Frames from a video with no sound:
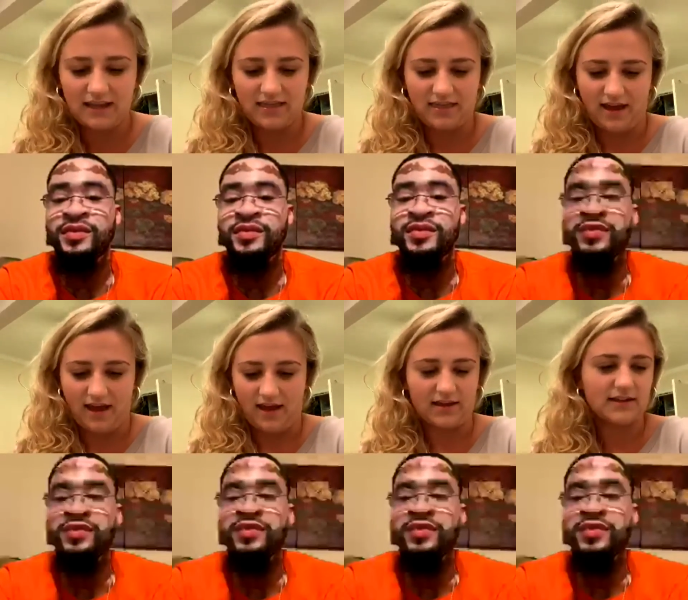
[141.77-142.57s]

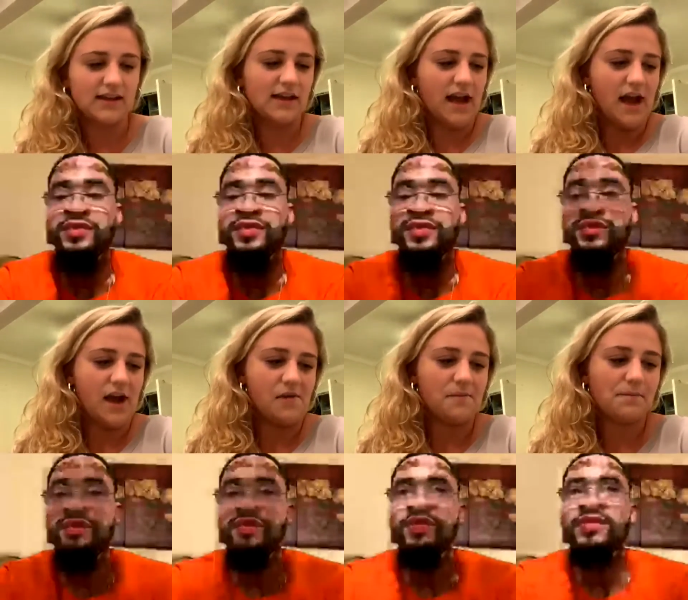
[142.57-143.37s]
Speaker 1: that
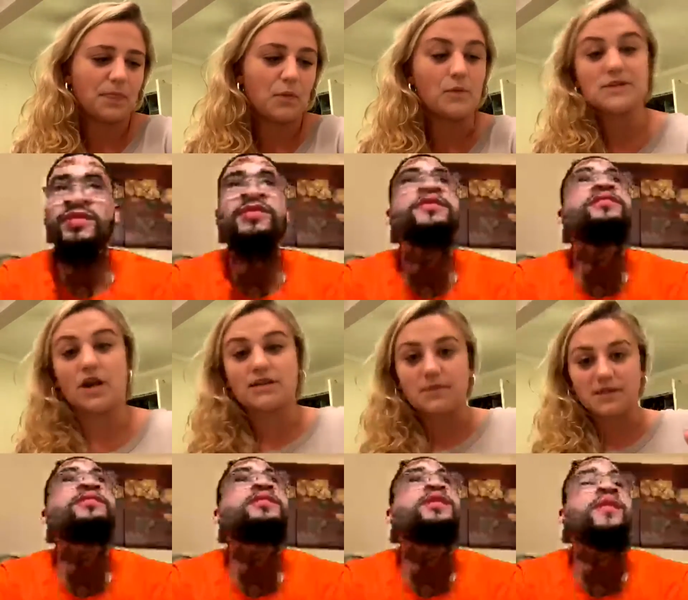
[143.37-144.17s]
um, when we
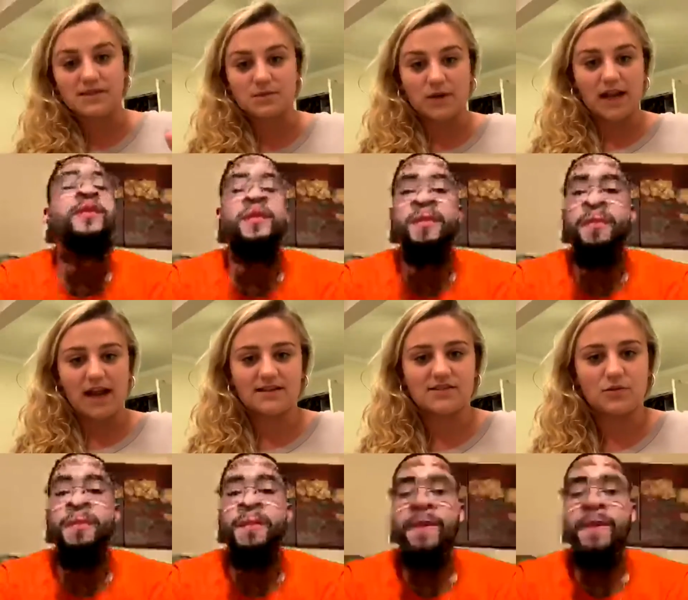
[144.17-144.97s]
talked about this, when I
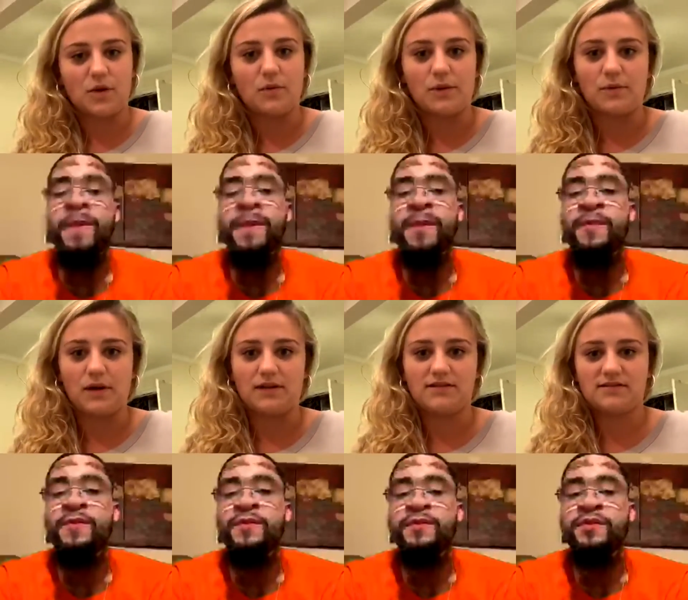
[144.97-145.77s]
asked you what we
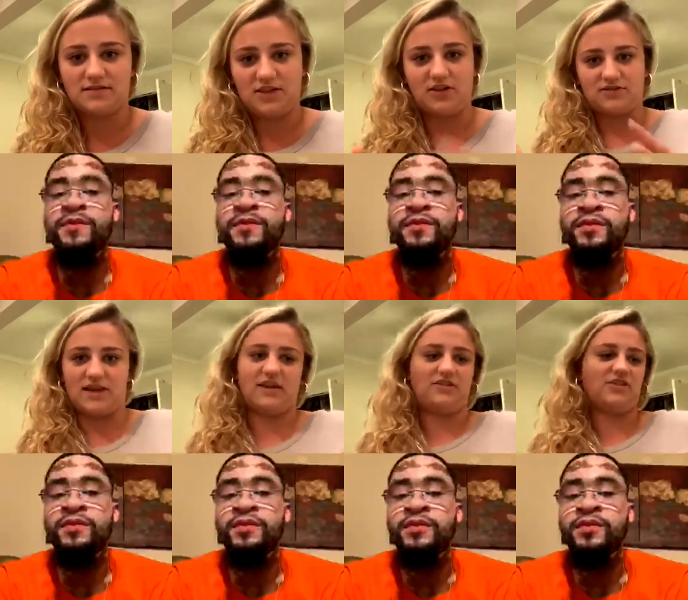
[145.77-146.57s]
would, you know,
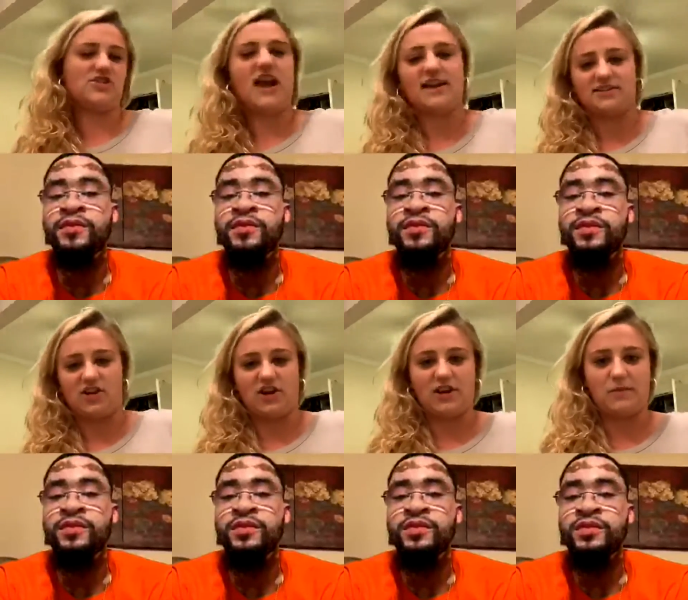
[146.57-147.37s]
title the chat and
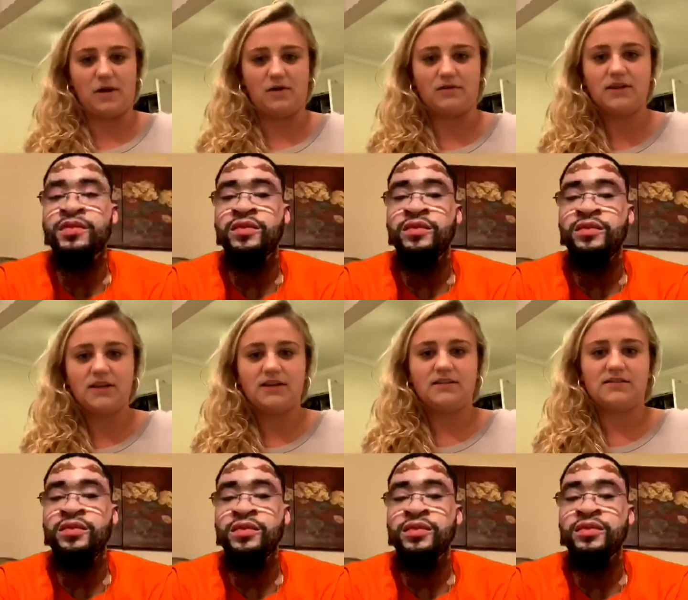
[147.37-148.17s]
talking about
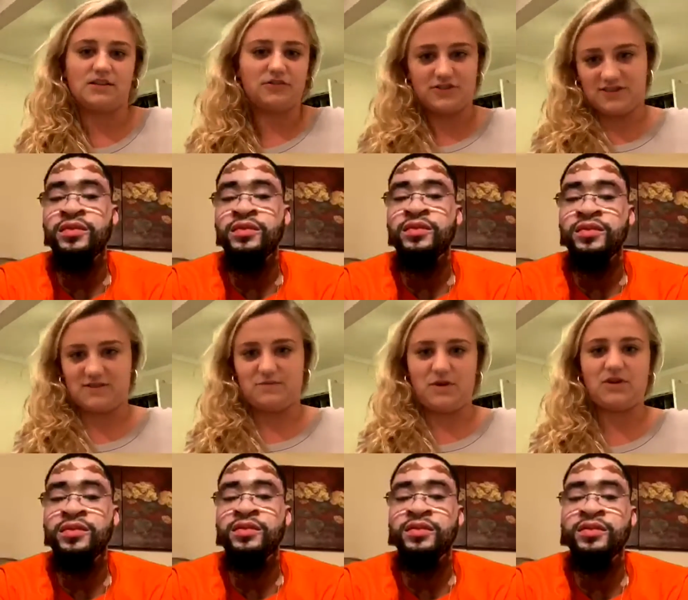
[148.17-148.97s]
difference is
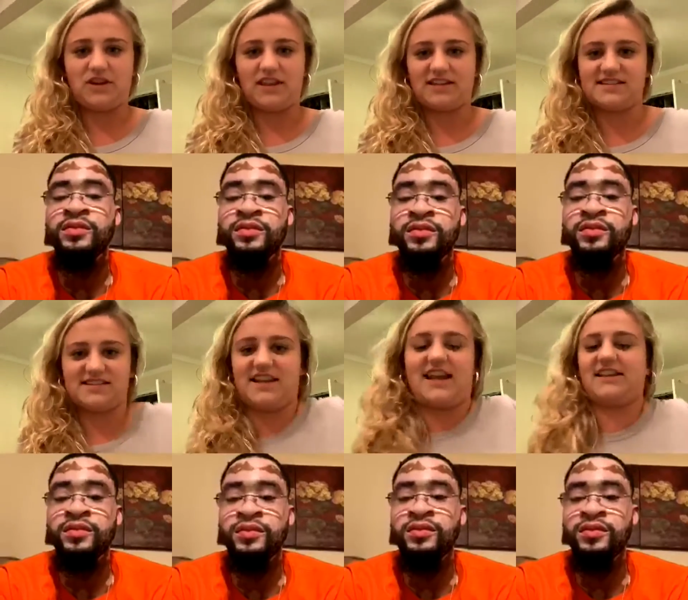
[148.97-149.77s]
beauty. That's
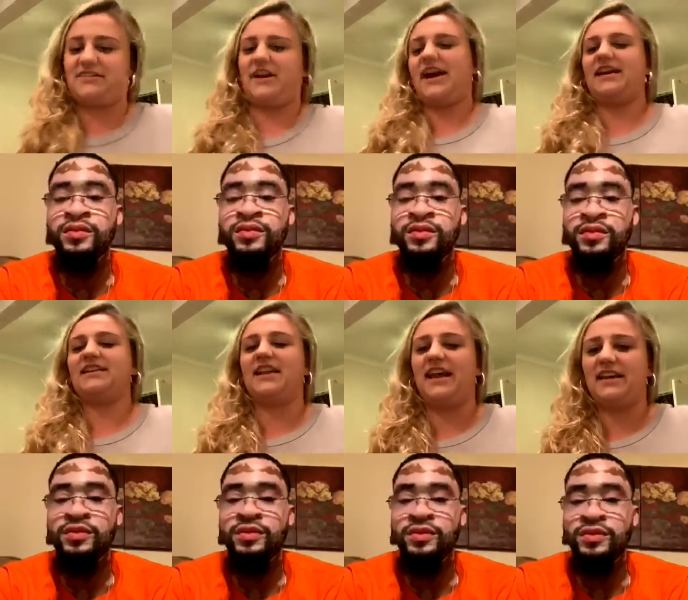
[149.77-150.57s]
exactly right.
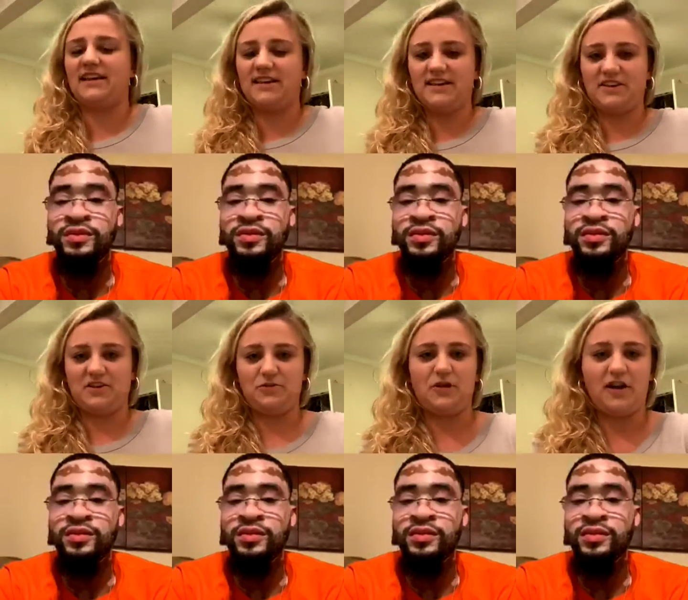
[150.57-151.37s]
Like
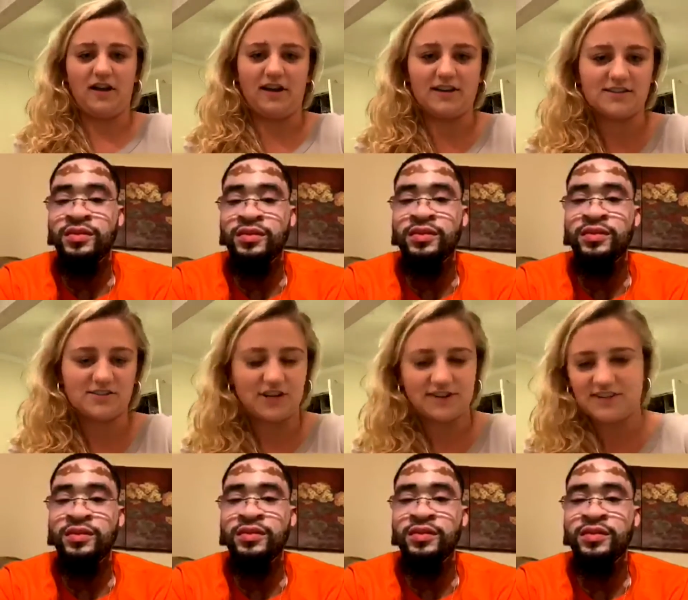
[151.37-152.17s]
you are
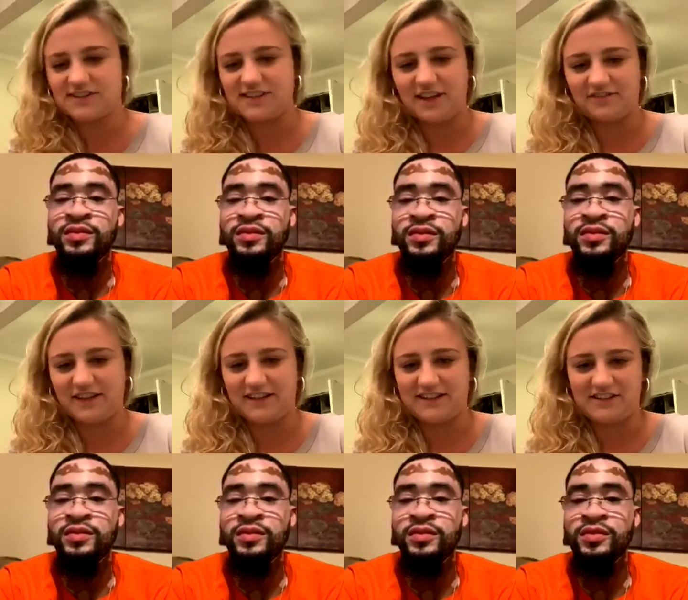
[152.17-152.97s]
strutting your stuff.
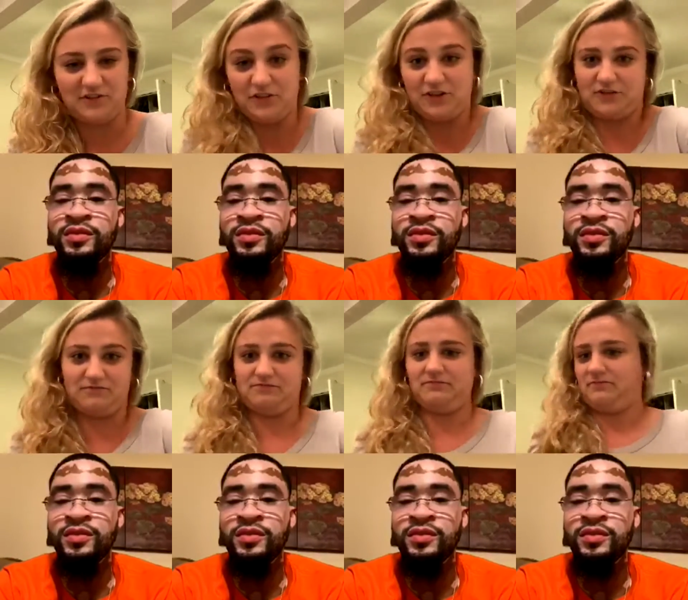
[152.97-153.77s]
Like you look,
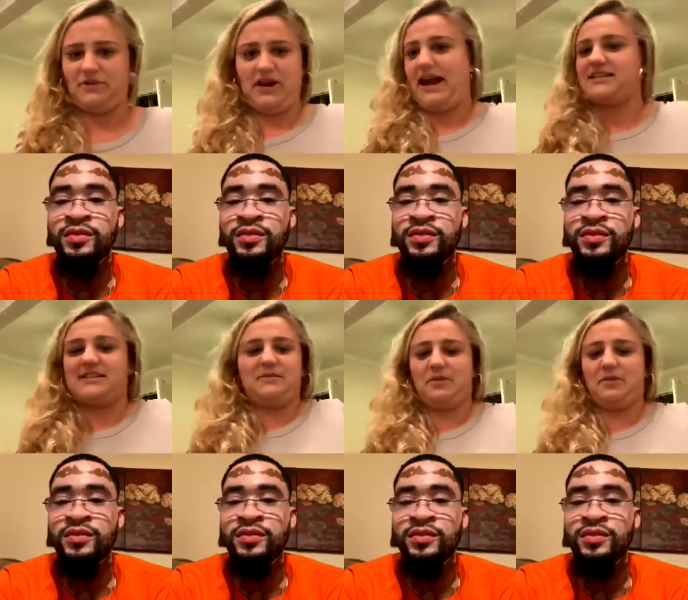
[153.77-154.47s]
you're handsome, look